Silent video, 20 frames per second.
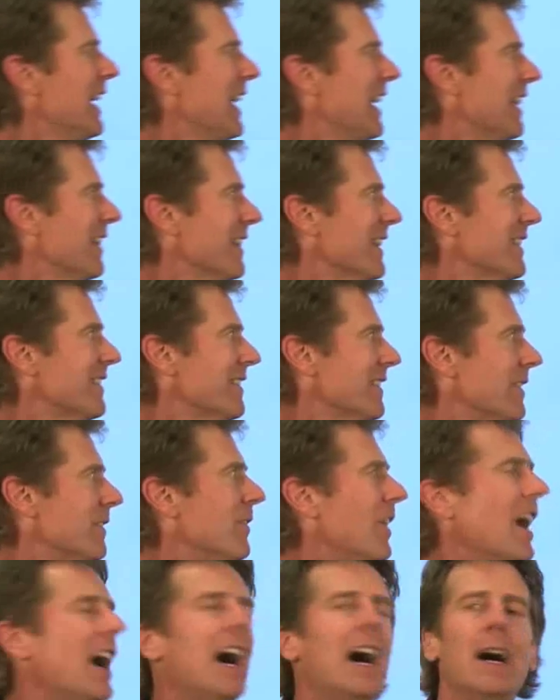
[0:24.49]
and a list
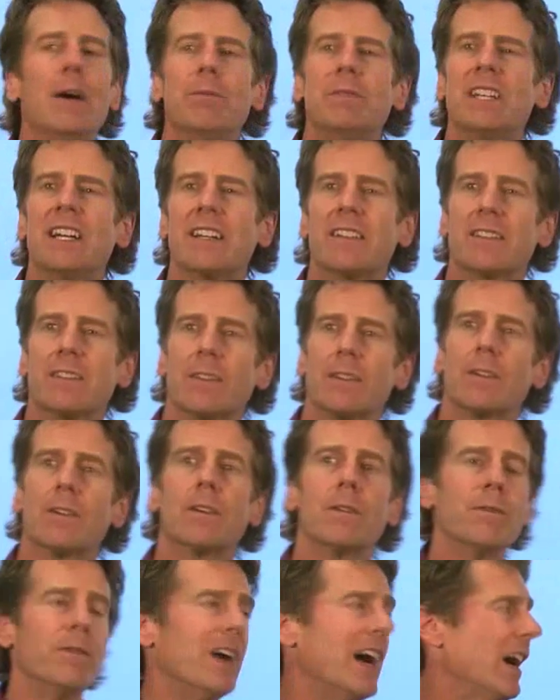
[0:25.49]
of objects
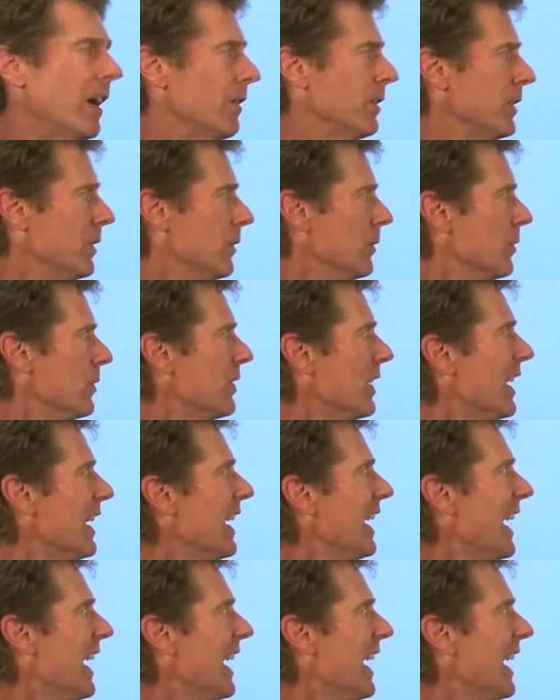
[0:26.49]
or values.